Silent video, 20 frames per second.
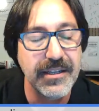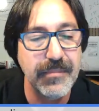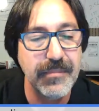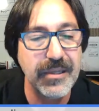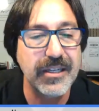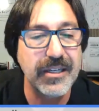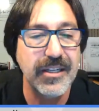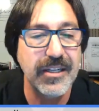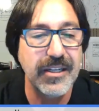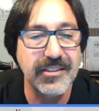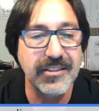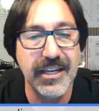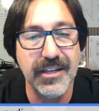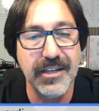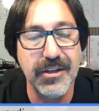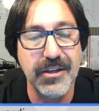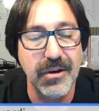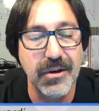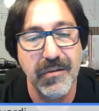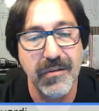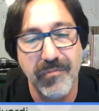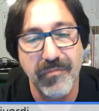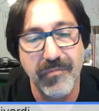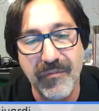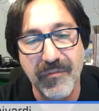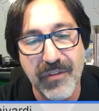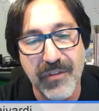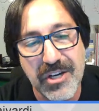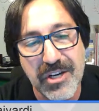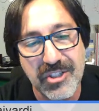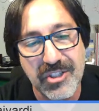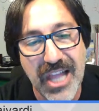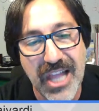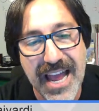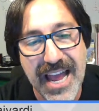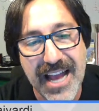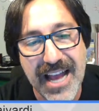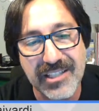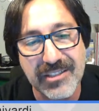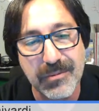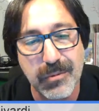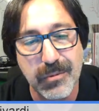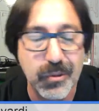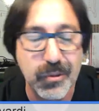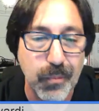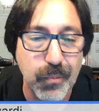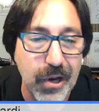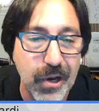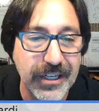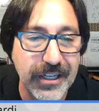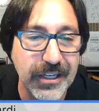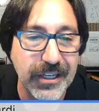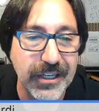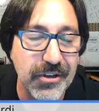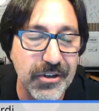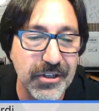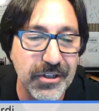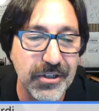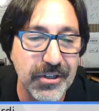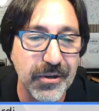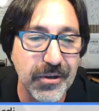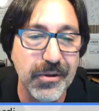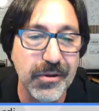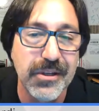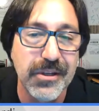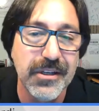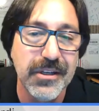because then, if we finish last, which we're probably going to do,